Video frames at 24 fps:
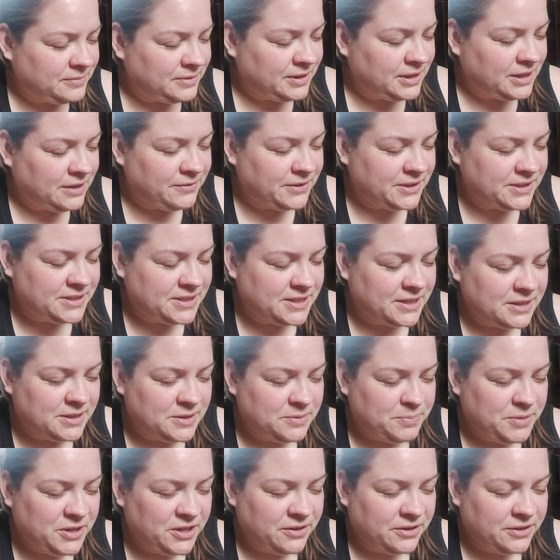Love
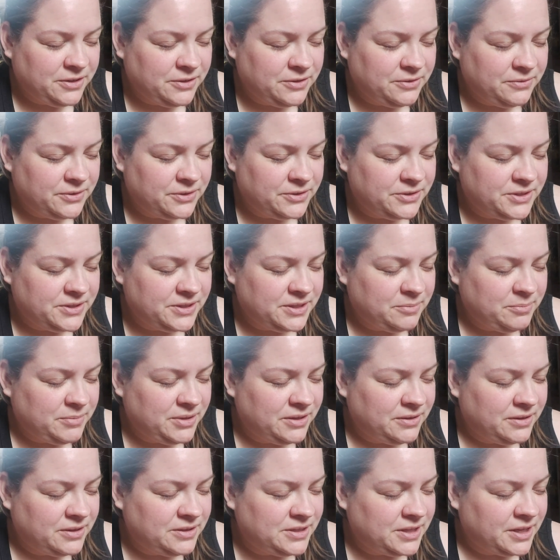extends beyond universes and
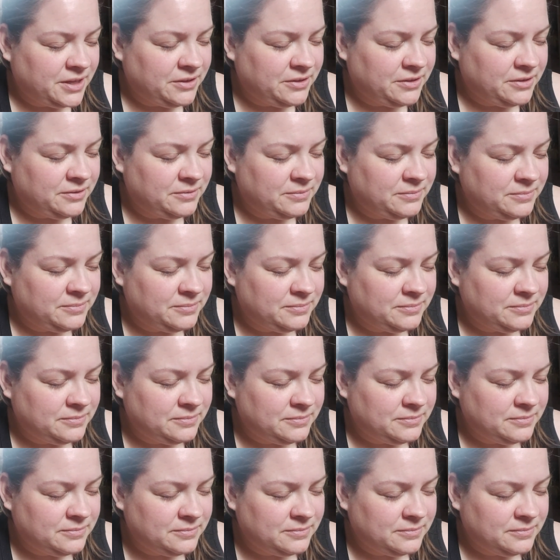beyond death.
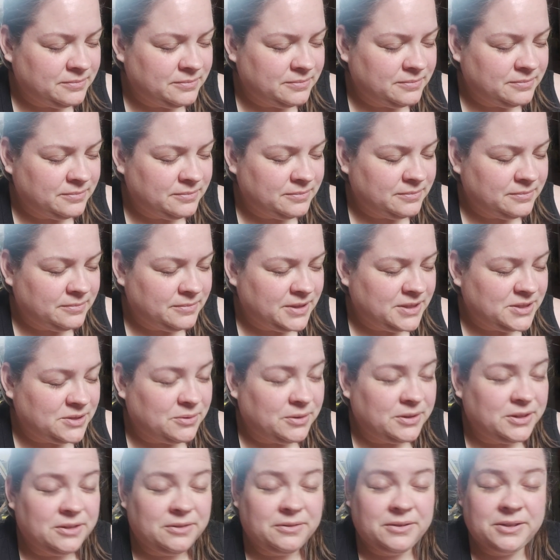He's
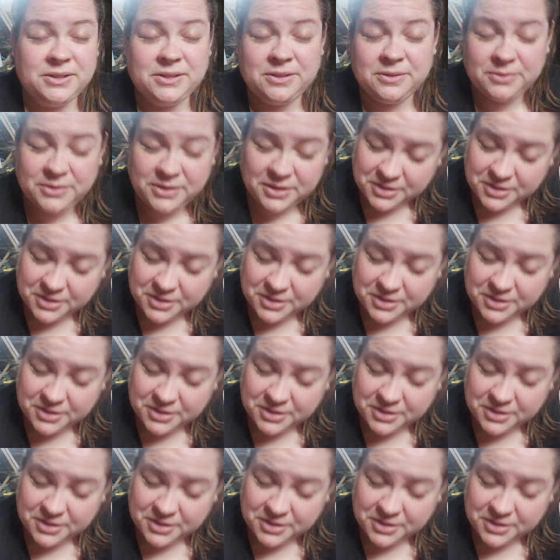going, there is no